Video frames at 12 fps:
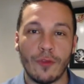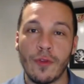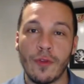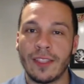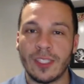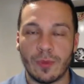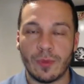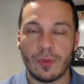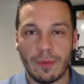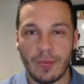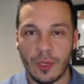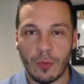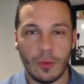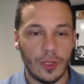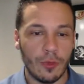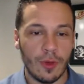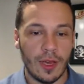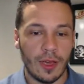If you had this beer, let me know what
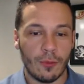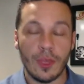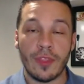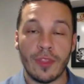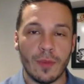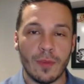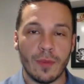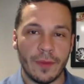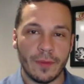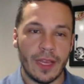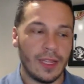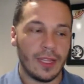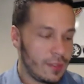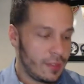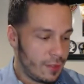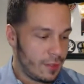you uh, what you think about it, guys.